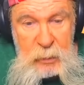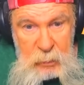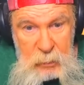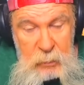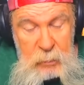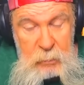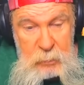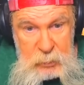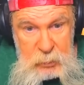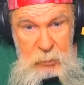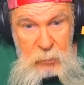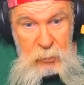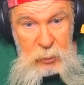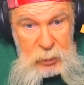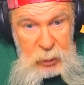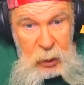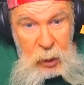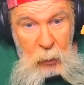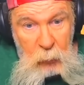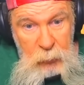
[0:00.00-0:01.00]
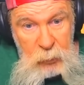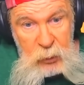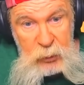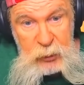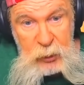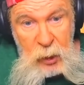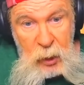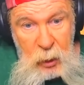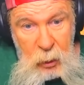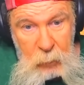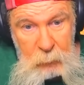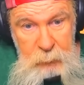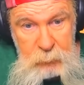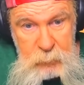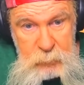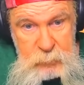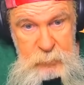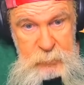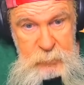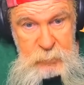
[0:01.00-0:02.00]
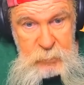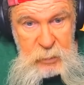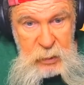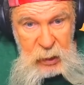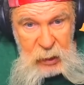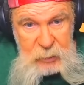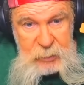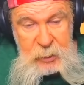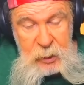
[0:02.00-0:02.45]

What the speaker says: seriously on the job at